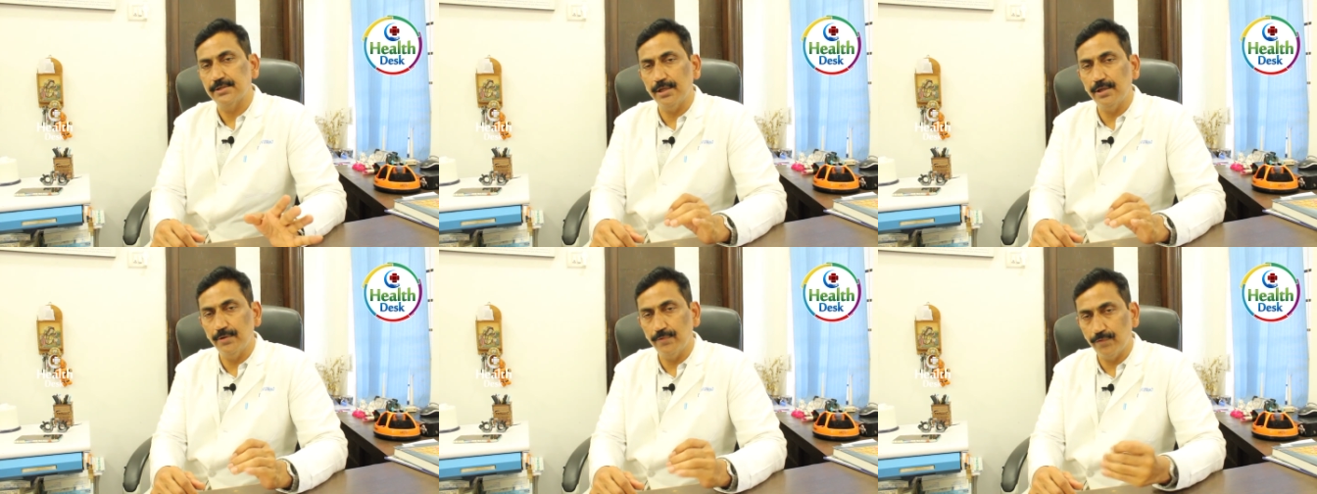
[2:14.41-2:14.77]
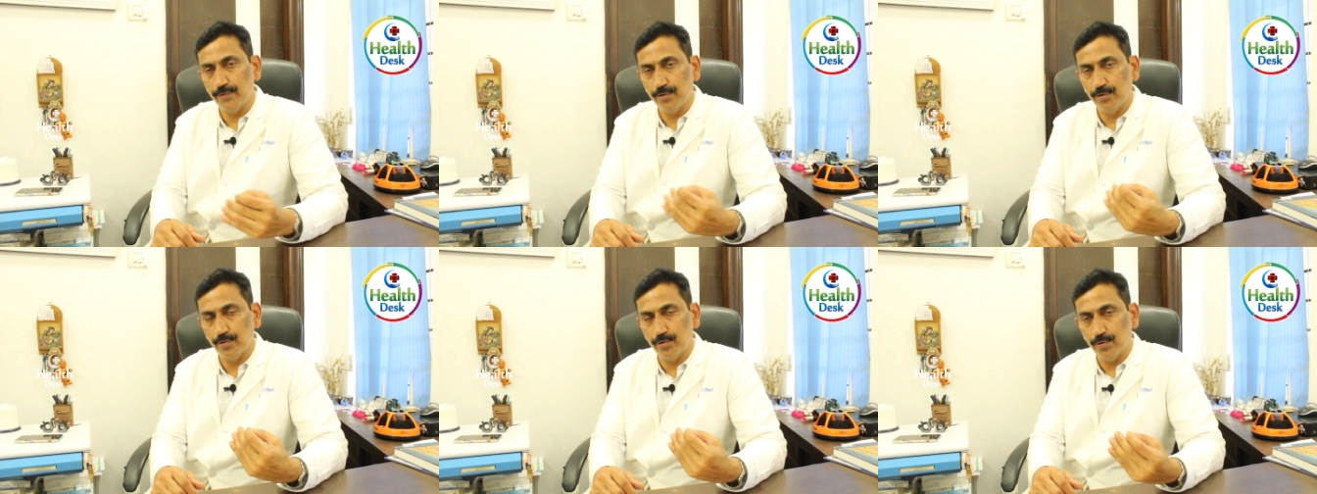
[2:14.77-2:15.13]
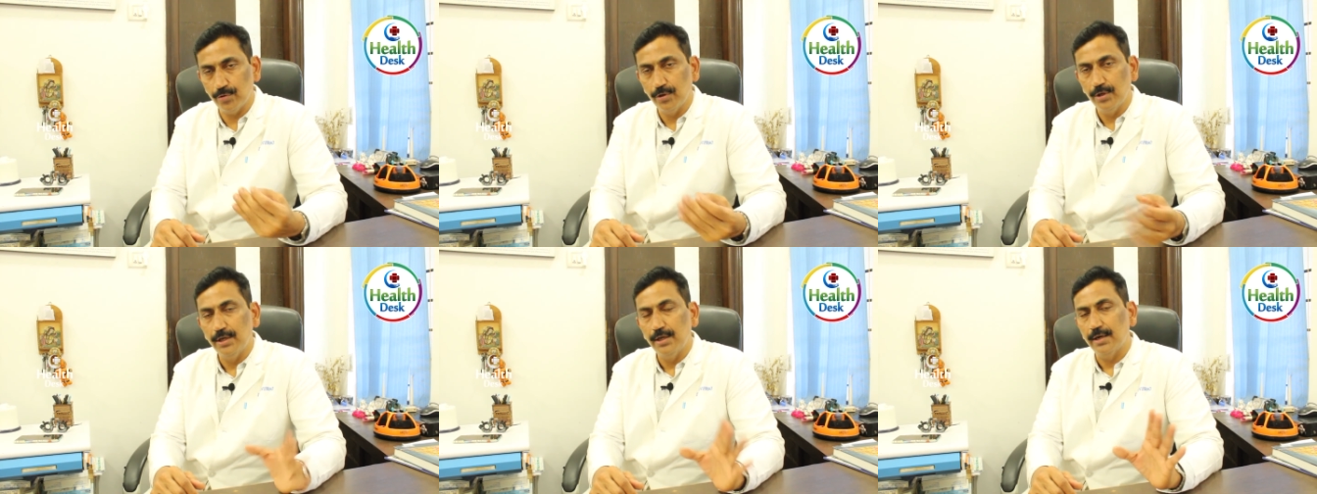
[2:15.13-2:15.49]
If you
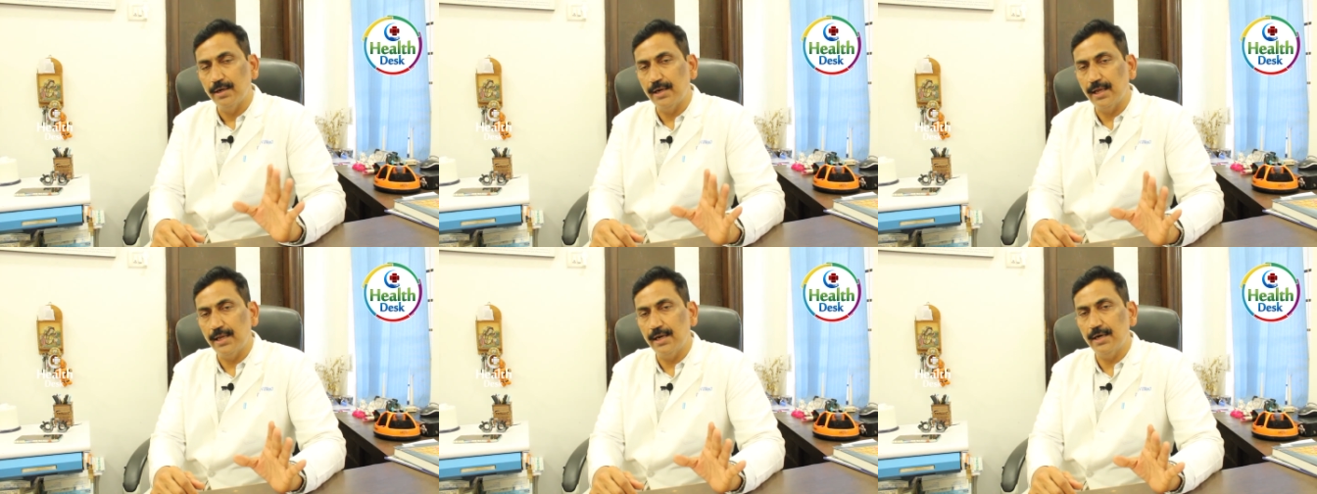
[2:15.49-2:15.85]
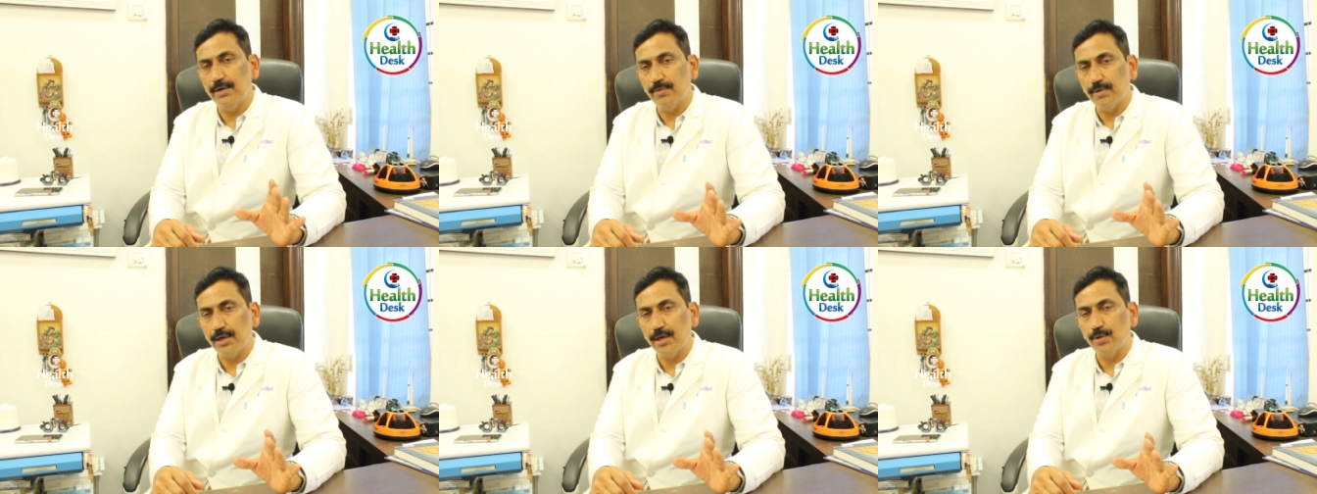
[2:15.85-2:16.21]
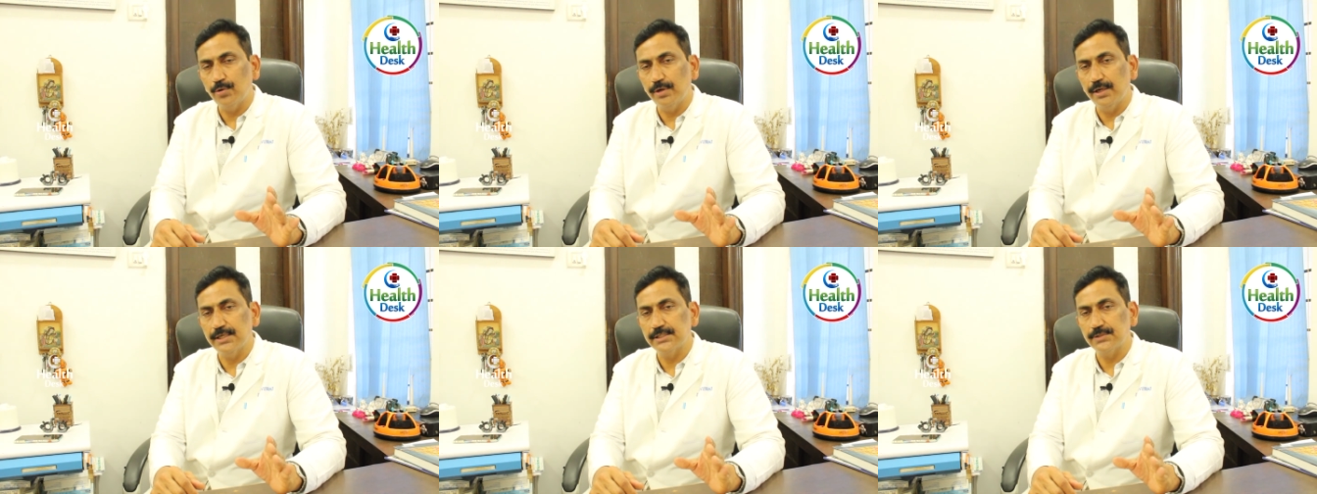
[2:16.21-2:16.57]
neglect one or
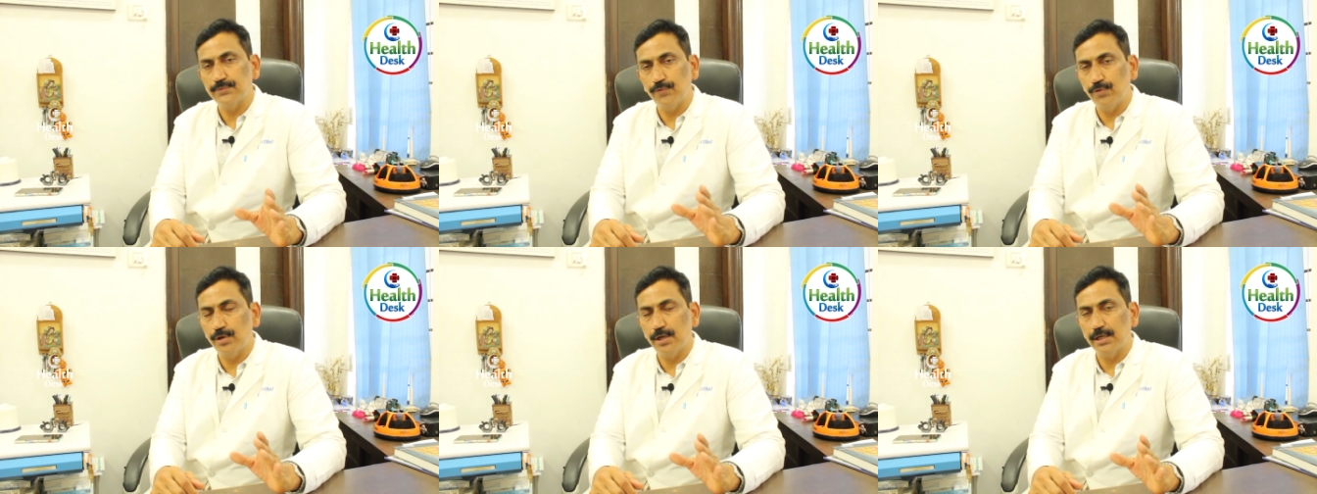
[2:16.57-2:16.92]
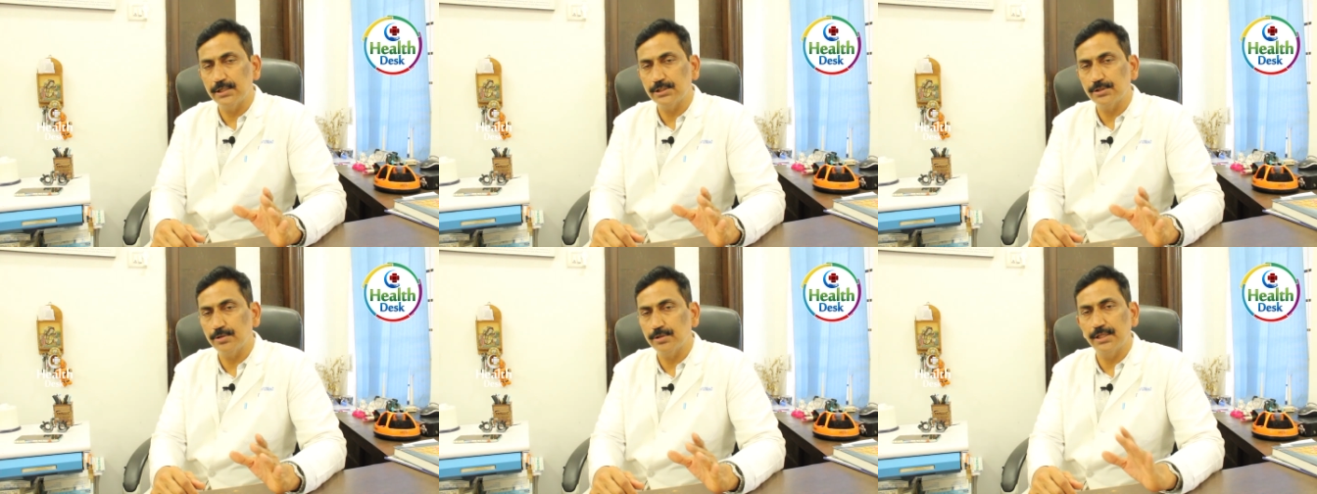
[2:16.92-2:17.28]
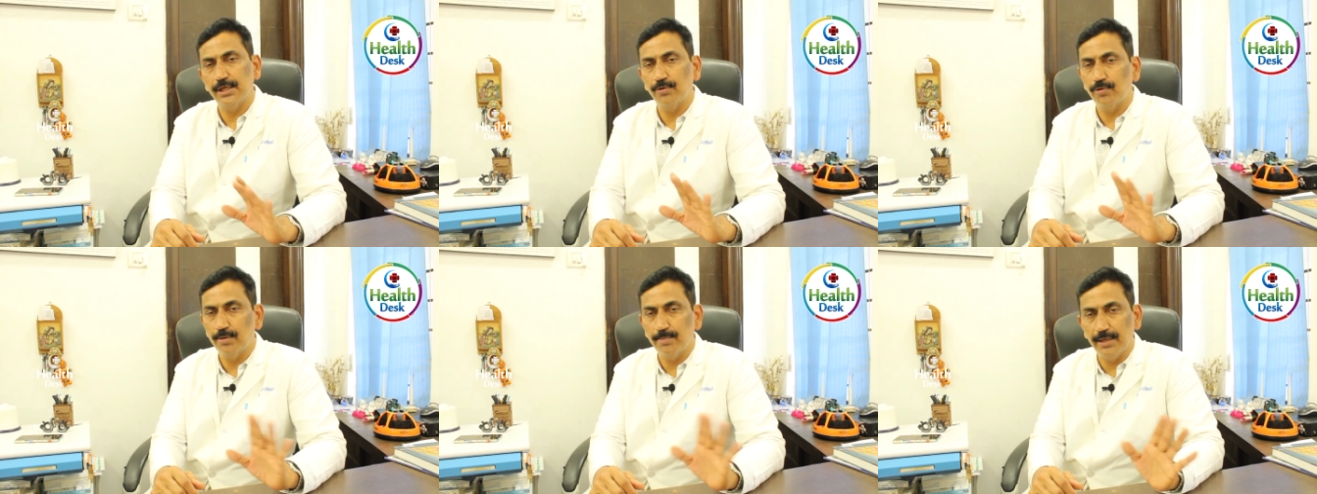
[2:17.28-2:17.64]
two days food also,
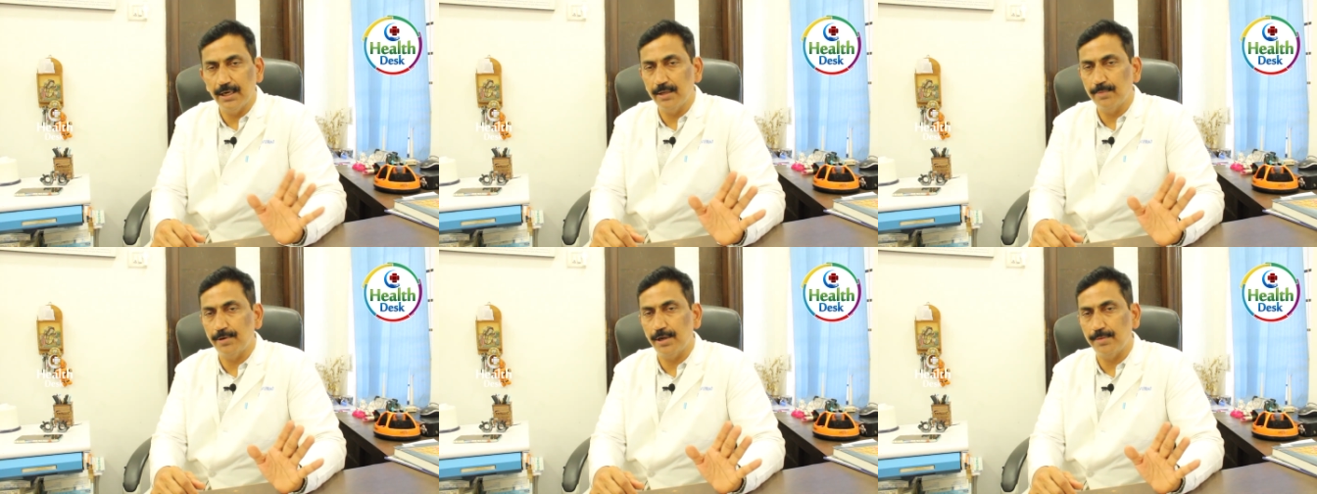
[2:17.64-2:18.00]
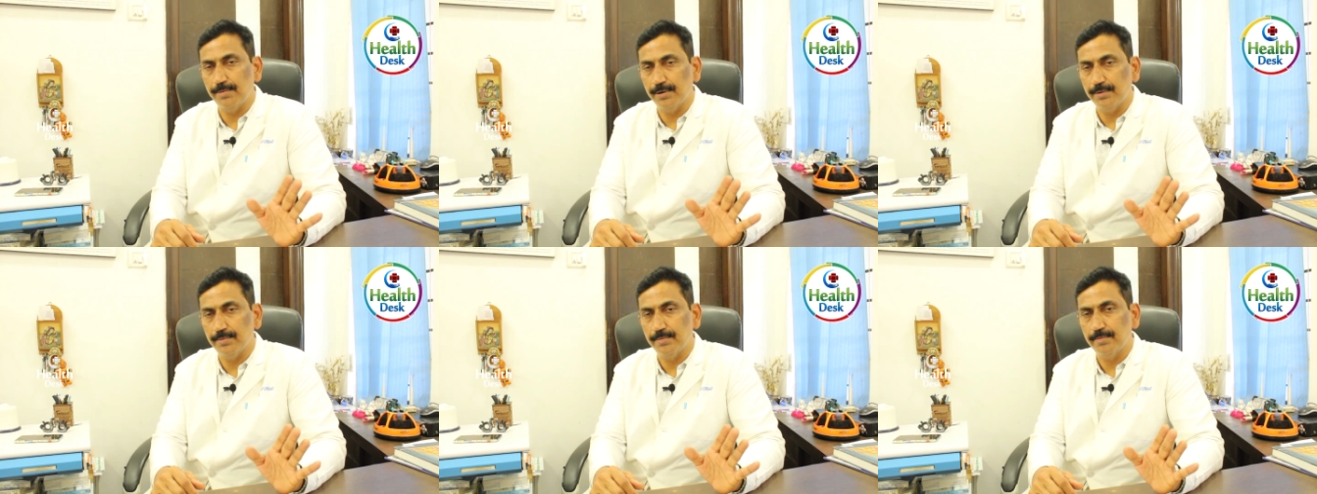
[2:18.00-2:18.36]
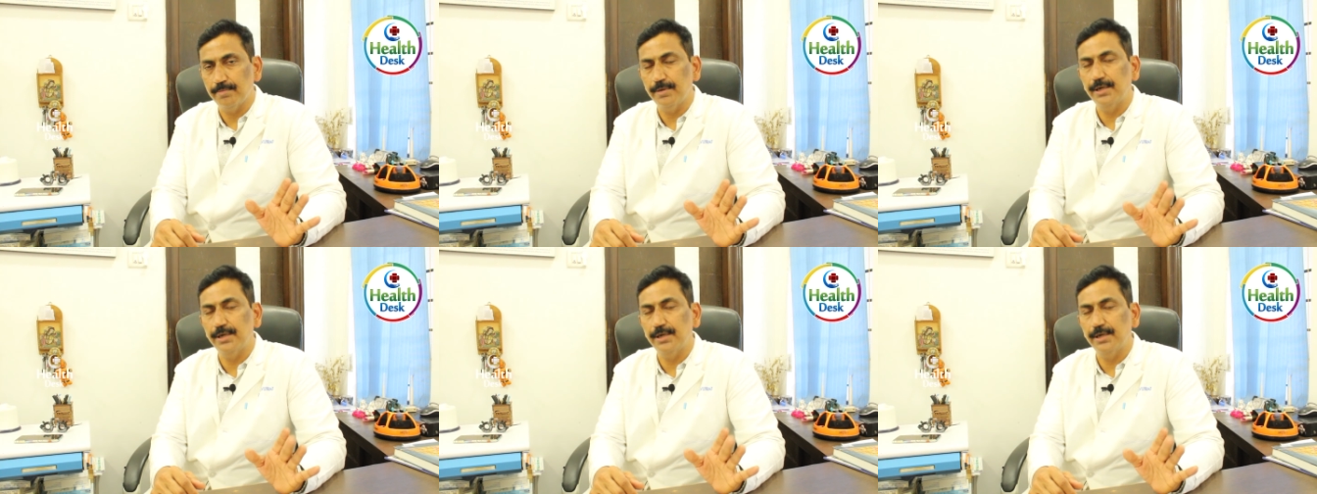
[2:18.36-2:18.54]
there won't be any problem.